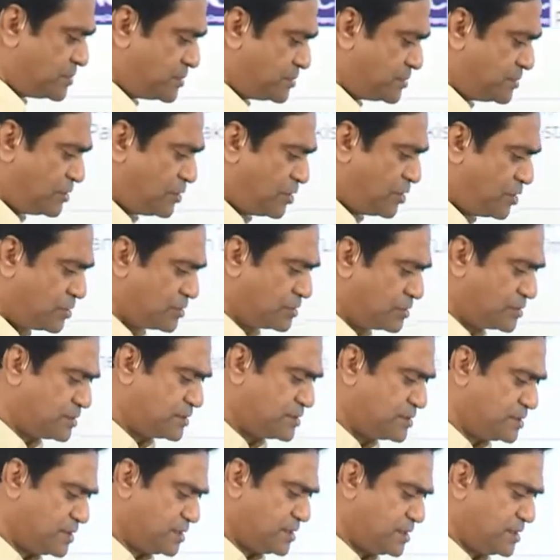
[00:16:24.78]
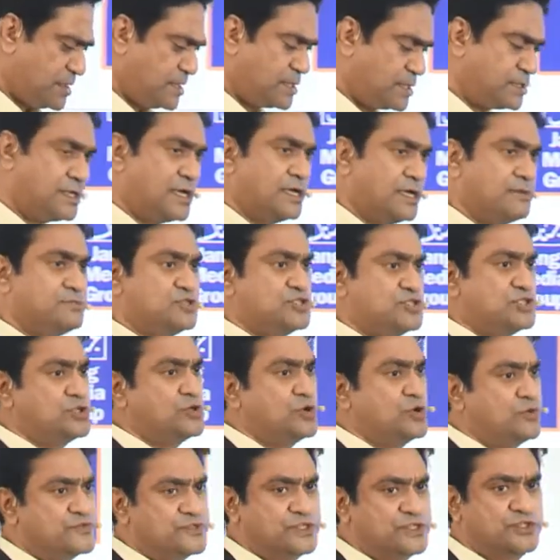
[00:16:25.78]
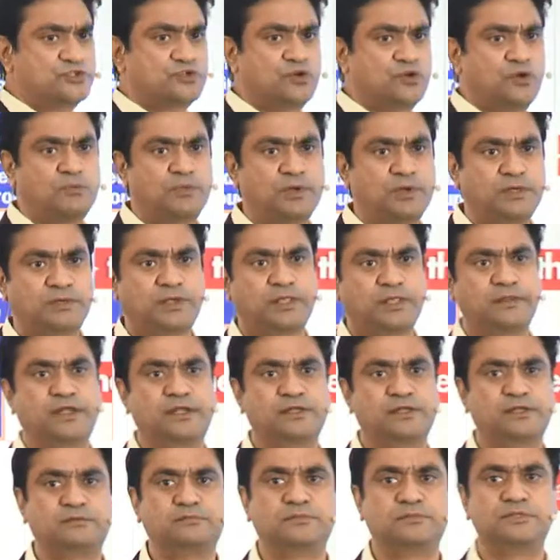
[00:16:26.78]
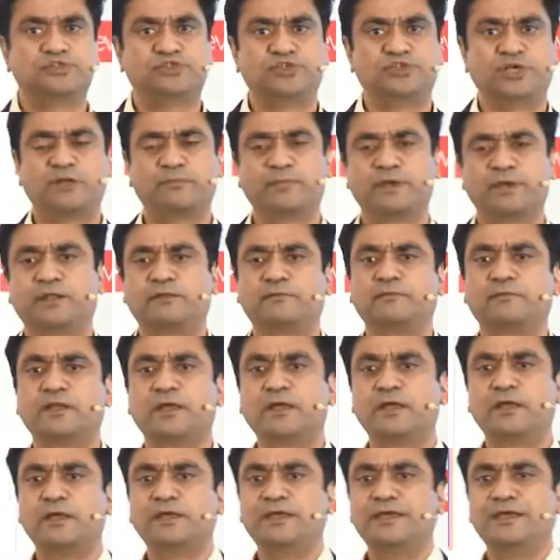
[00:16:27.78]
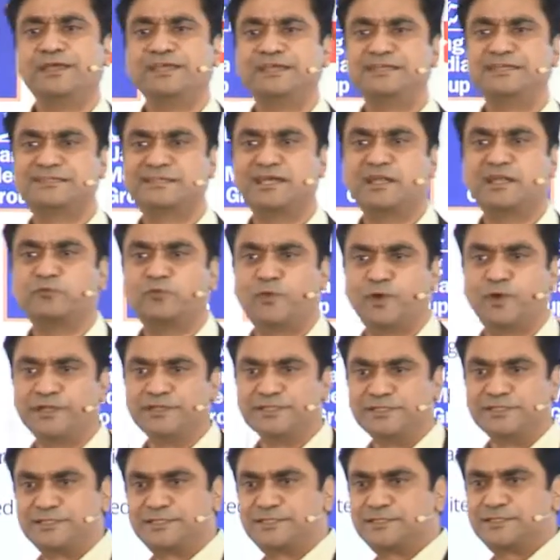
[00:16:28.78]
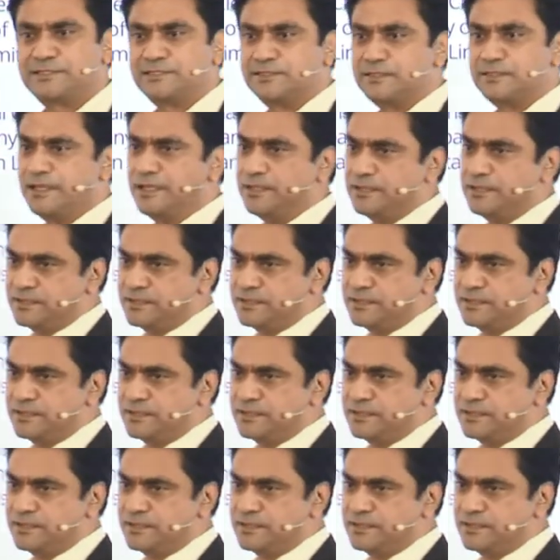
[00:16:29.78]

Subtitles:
long-time CEO of Cisco, but then chairman, he said once in